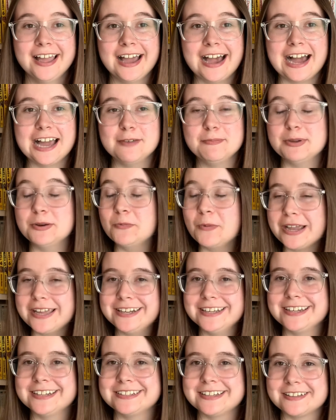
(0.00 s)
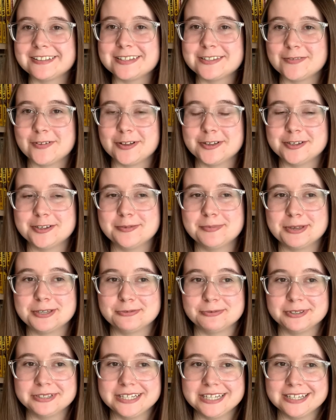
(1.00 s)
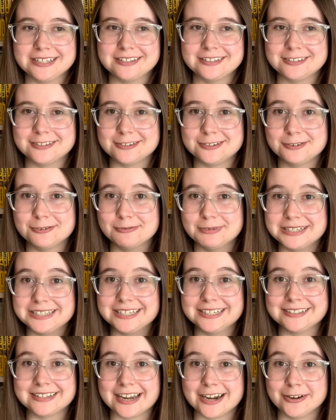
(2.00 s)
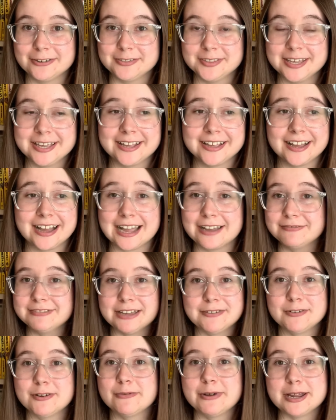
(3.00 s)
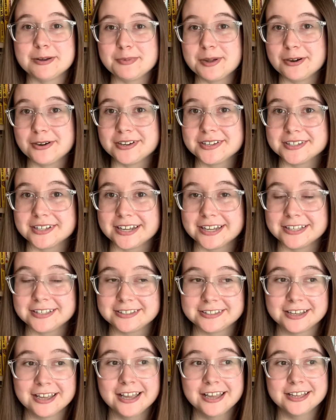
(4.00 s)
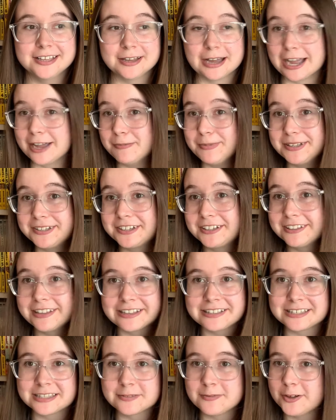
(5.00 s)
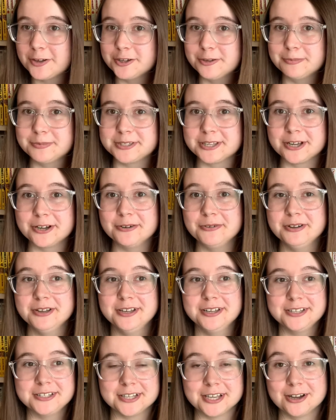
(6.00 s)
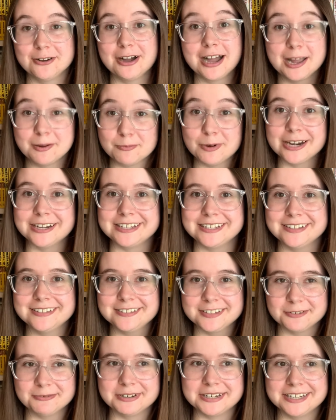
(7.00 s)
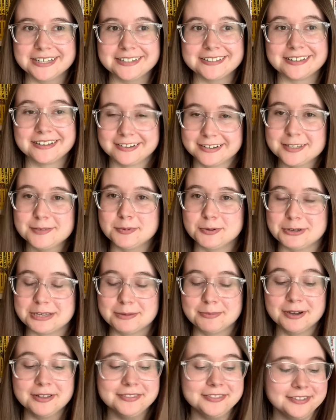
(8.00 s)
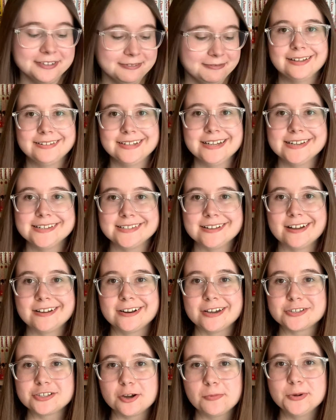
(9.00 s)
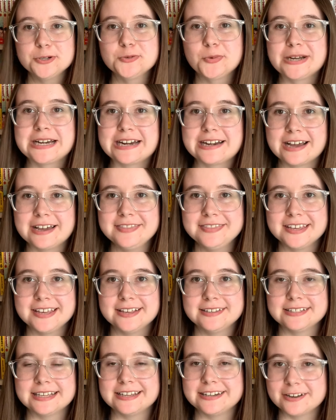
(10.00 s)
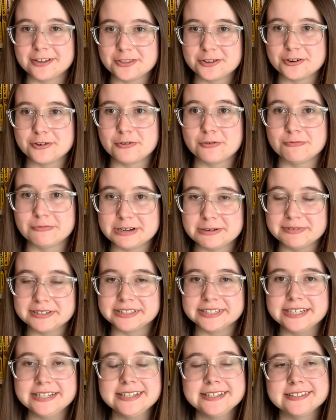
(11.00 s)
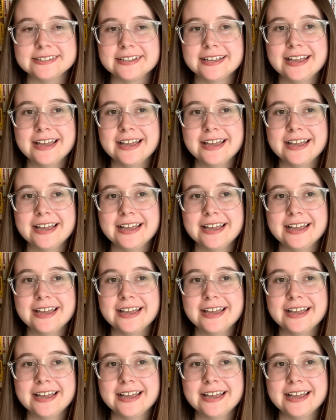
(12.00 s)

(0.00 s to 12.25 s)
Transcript: I've been waiting until this volume is released to read the entire thing. I've never read Parasyte. I've been collecting the volumes though, so I'm ready to read it in spooky month. Next on October 29th is another re release.